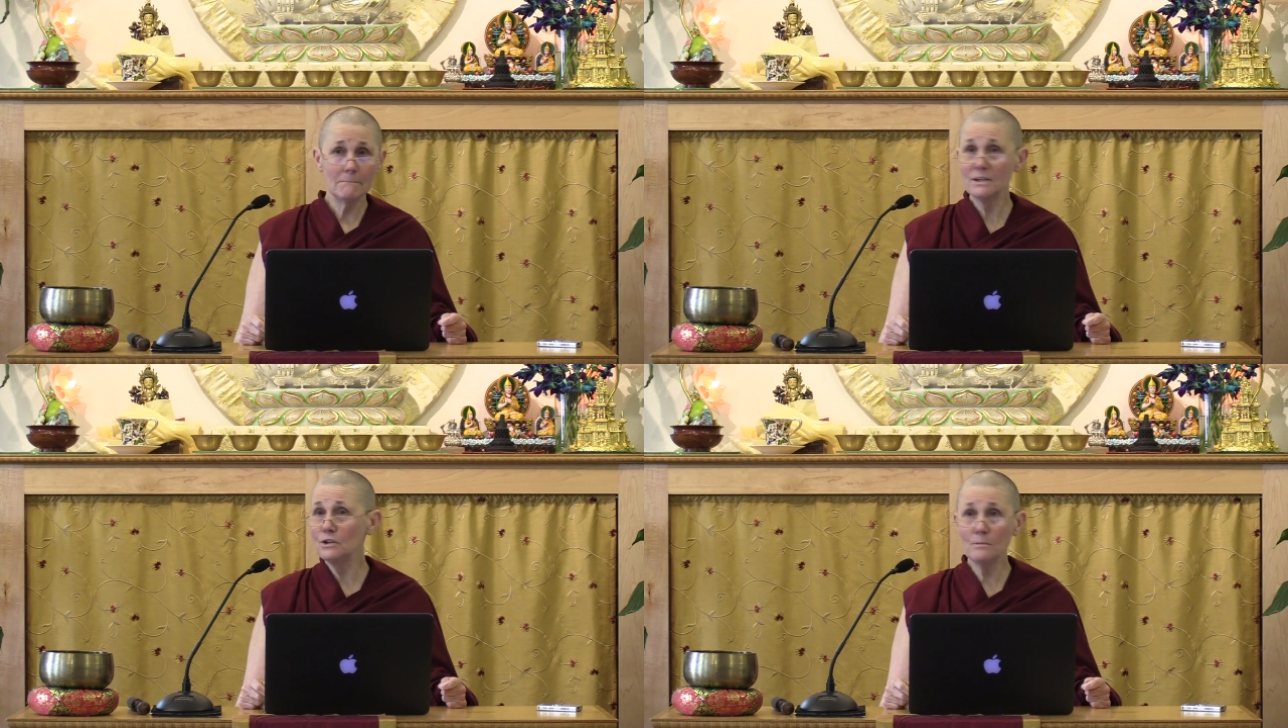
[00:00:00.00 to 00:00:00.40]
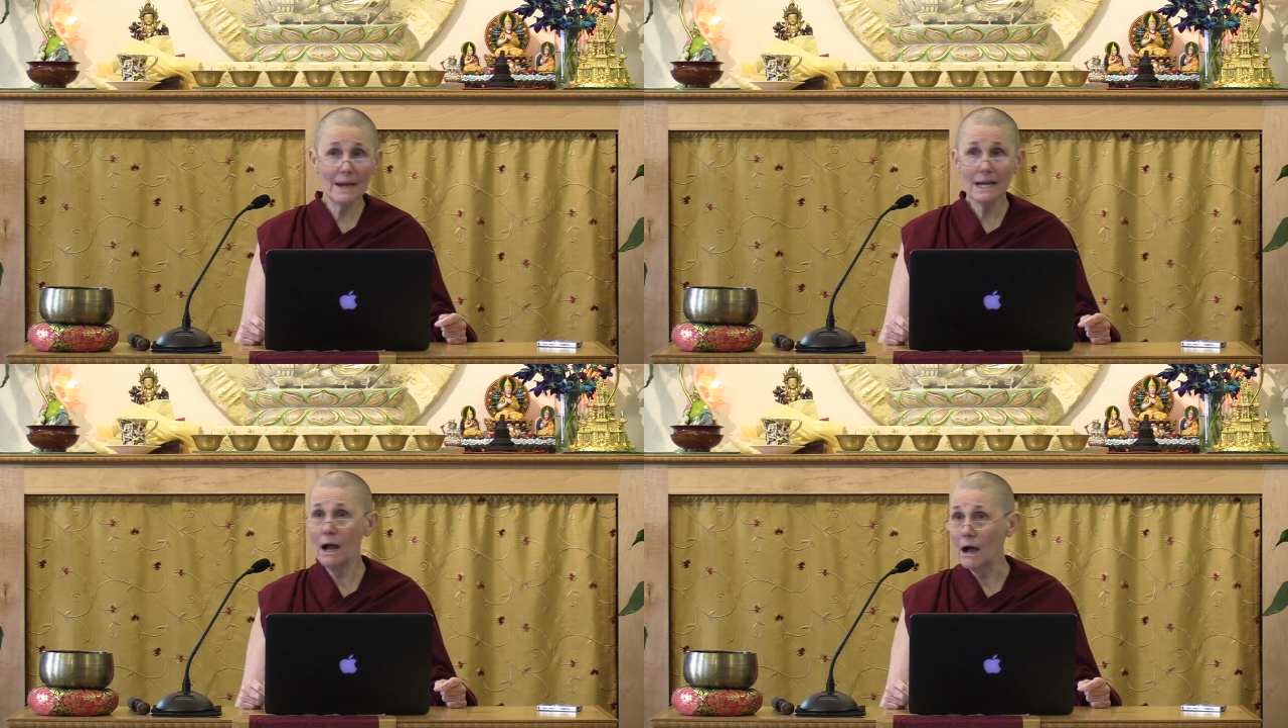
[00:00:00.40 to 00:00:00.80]
But you
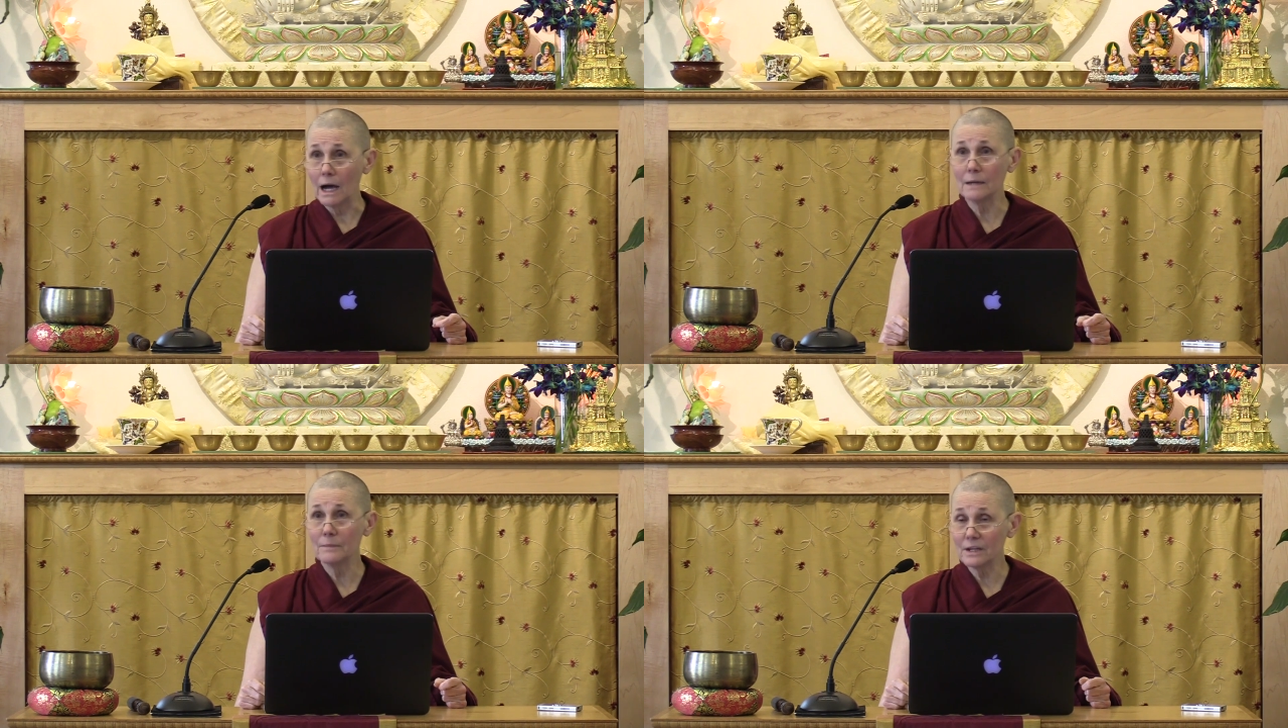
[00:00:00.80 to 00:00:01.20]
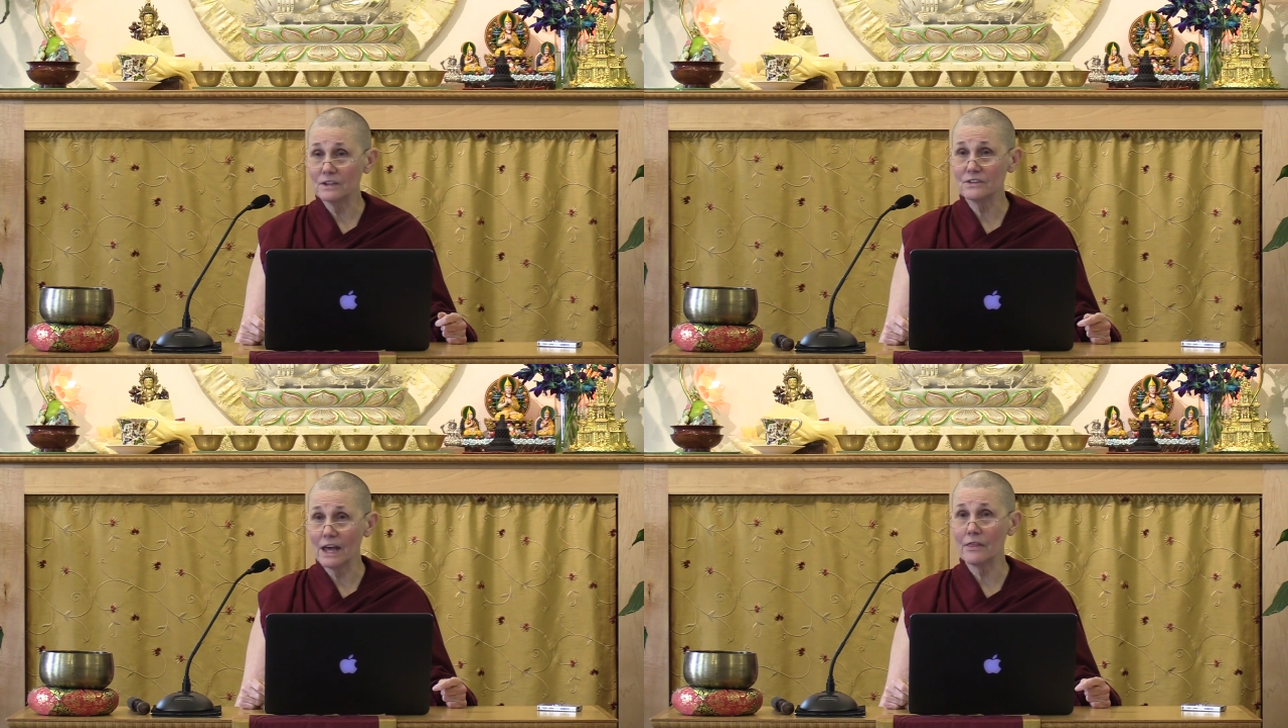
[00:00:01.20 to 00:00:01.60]
may not,
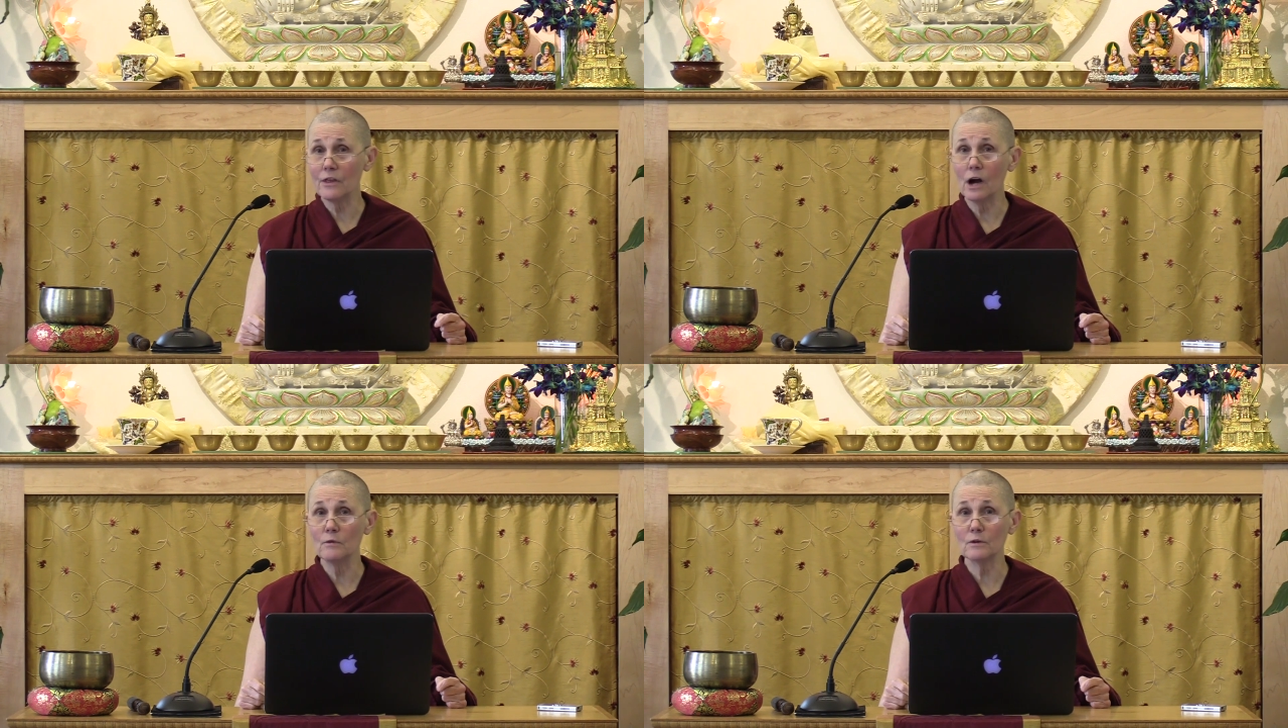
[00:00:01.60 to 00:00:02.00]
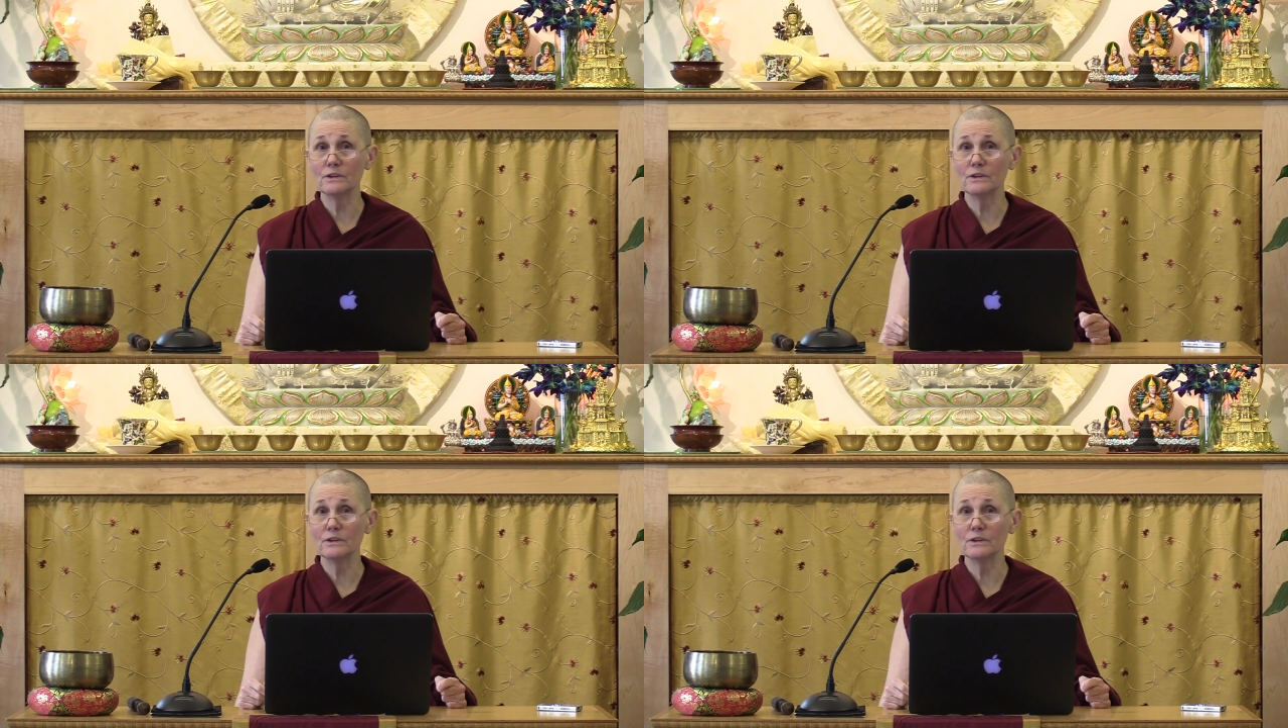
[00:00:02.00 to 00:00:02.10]
because that thought will